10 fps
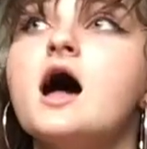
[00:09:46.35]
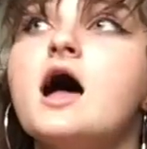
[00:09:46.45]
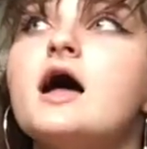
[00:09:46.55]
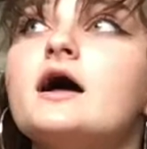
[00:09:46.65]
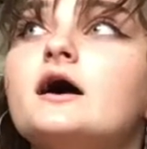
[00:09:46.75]

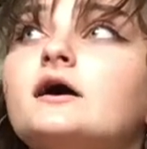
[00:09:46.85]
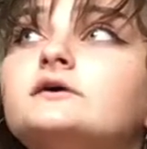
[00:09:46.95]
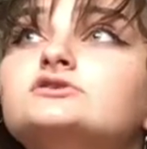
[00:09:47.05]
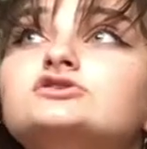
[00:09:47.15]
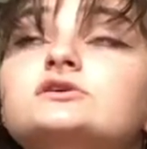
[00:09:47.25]

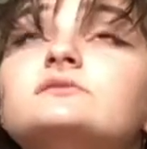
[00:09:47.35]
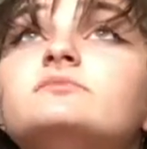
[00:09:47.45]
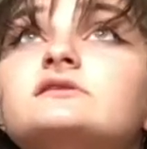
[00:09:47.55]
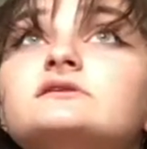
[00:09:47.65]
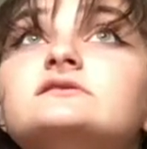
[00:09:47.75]
And she'd
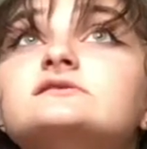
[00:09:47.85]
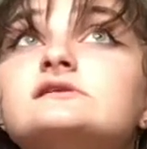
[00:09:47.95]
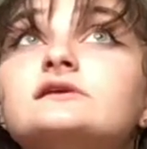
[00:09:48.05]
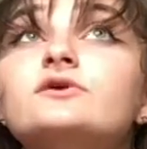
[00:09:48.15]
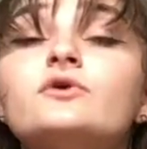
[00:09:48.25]
been in this
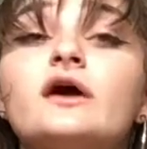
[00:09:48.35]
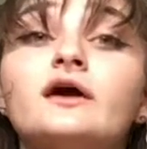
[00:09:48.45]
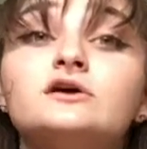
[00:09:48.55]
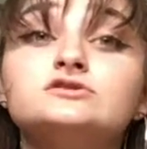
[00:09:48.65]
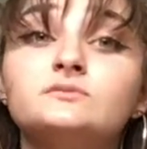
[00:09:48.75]
little
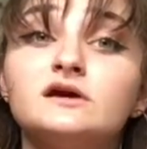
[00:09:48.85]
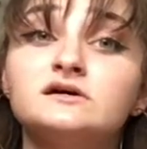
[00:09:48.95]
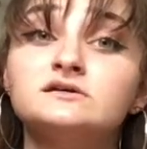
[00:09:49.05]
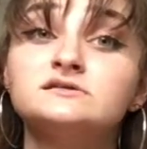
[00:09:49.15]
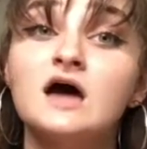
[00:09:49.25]
cage
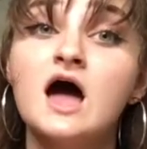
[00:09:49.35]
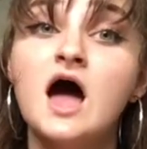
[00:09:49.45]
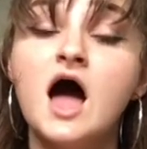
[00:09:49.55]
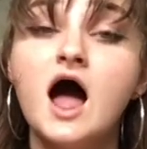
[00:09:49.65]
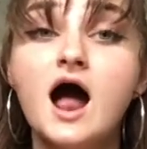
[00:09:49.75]
because
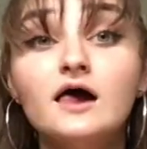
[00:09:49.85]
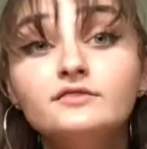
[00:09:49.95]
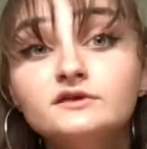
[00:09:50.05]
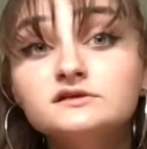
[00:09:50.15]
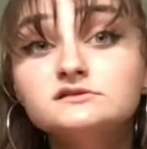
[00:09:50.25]
at
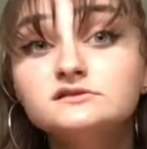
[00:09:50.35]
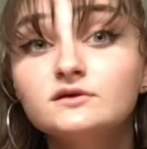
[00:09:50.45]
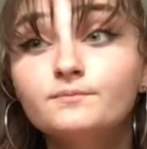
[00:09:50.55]
these